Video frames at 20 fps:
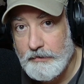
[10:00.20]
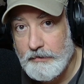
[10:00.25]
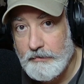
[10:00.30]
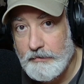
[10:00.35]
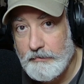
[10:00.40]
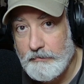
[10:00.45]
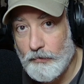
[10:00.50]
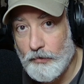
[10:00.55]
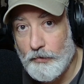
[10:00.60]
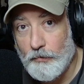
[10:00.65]

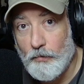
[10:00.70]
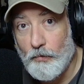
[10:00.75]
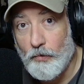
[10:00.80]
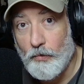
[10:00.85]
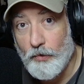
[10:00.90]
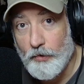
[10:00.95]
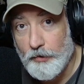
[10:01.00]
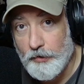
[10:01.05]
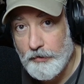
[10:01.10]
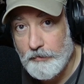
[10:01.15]
more
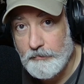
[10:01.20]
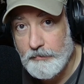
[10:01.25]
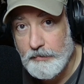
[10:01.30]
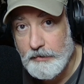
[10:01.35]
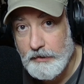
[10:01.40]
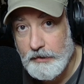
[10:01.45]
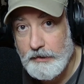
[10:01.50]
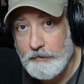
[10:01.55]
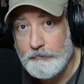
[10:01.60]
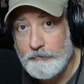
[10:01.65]
warm
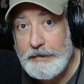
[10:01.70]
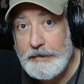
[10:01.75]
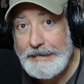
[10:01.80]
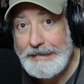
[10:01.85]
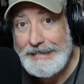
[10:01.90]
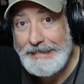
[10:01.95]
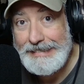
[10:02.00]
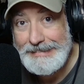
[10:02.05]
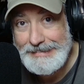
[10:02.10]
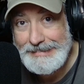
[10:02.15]
and
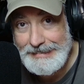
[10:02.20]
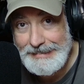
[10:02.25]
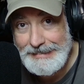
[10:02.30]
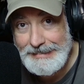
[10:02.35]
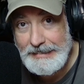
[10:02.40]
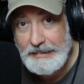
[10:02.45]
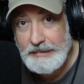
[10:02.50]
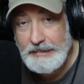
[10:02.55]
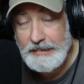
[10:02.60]
pleasing than